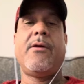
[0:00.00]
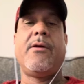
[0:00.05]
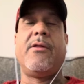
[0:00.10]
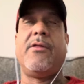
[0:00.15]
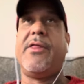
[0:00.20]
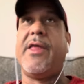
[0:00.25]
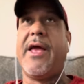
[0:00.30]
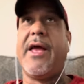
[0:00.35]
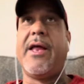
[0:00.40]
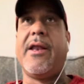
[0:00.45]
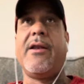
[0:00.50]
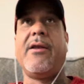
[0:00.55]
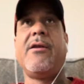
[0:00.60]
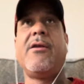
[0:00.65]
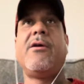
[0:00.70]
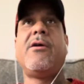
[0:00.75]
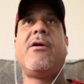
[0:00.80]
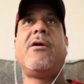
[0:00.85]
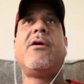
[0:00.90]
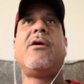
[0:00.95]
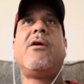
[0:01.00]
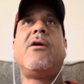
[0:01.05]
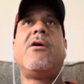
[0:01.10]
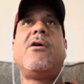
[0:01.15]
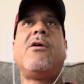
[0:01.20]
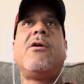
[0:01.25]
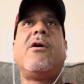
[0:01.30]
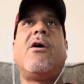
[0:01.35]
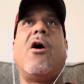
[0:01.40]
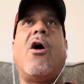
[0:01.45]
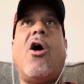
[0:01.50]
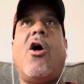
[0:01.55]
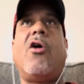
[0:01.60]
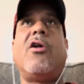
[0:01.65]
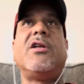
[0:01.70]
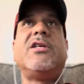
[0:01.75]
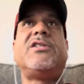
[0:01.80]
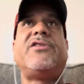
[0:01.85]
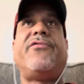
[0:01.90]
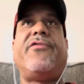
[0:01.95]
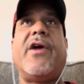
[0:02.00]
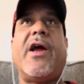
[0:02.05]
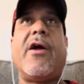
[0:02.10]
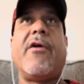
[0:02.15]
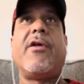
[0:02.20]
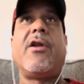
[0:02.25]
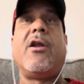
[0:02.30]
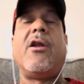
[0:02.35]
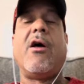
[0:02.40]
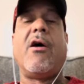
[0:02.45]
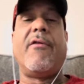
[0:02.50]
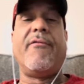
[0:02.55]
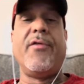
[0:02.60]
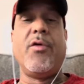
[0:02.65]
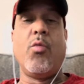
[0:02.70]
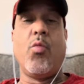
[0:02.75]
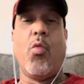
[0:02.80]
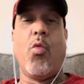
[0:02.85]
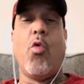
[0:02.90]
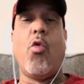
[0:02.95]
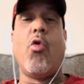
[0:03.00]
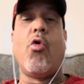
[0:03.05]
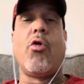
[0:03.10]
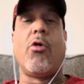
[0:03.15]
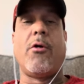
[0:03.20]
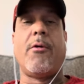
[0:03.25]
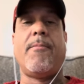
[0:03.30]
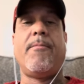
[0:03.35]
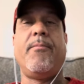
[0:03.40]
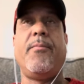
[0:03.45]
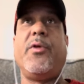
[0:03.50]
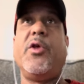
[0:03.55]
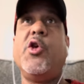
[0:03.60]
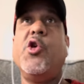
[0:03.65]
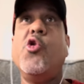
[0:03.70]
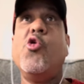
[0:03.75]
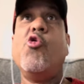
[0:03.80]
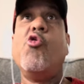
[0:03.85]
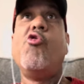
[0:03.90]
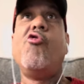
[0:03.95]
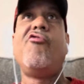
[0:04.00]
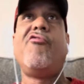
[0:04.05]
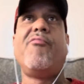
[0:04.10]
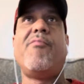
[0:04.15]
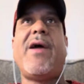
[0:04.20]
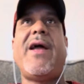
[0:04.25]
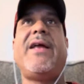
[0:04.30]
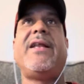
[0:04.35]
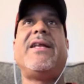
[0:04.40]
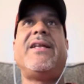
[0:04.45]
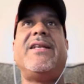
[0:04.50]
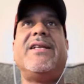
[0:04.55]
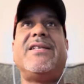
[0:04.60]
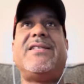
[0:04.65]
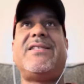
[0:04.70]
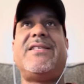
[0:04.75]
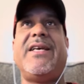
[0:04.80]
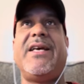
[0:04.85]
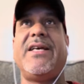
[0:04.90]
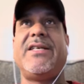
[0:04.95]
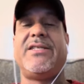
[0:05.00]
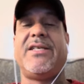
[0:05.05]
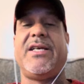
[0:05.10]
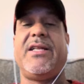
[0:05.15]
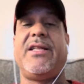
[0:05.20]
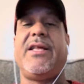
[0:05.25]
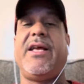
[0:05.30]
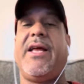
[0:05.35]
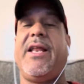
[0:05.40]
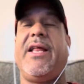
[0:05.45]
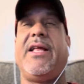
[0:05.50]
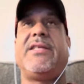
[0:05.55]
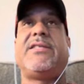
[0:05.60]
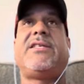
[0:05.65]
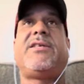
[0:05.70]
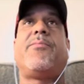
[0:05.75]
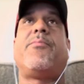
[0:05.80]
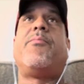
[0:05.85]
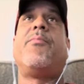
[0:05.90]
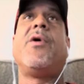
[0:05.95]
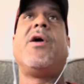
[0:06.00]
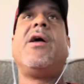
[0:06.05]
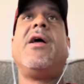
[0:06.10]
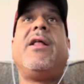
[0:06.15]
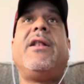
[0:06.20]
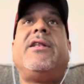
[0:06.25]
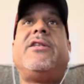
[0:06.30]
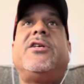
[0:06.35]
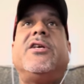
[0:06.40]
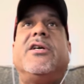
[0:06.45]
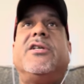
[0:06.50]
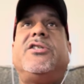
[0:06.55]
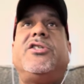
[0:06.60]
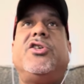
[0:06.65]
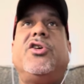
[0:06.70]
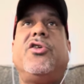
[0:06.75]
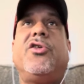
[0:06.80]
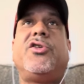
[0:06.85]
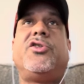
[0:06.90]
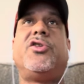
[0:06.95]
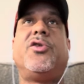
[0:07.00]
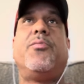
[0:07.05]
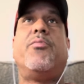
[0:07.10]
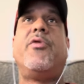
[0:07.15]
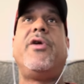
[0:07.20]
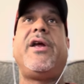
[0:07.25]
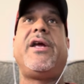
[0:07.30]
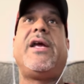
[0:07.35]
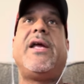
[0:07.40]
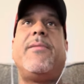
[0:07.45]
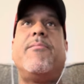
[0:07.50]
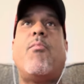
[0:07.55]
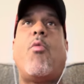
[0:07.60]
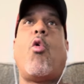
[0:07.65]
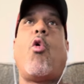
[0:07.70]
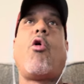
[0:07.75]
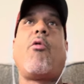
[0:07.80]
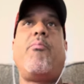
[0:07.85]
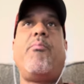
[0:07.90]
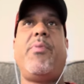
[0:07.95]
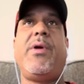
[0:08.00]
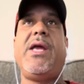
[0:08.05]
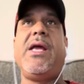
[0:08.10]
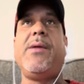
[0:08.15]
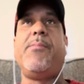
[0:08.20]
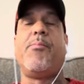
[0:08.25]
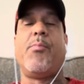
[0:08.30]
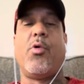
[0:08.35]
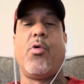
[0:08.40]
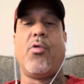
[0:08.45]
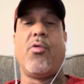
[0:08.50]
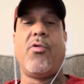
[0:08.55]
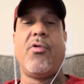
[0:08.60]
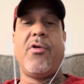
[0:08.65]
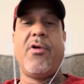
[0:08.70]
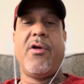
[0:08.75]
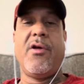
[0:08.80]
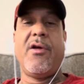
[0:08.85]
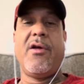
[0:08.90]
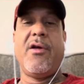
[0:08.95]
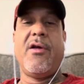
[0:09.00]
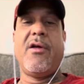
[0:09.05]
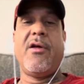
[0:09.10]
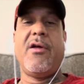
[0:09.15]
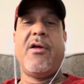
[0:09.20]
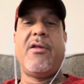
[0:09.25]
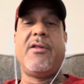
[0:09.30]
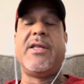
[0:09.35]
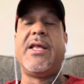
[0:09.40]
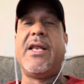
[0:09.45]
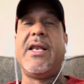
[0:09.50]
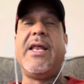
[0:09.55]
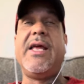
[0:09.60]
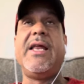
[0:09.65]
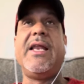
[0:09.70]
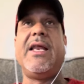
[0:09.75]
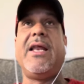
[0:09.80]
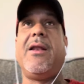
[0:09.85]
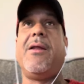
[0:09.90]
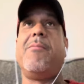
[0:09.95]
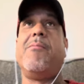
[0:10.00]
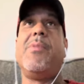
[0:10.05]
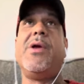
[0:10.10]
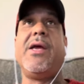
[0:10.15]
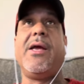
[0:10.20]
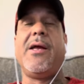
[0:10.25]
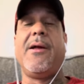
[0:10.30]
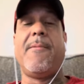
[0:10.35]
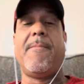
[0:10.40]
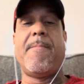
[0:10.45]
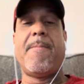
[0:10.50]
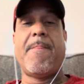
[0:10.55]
then all is fair in love and war. You've made a decision that it's to bring in more people than needed to be.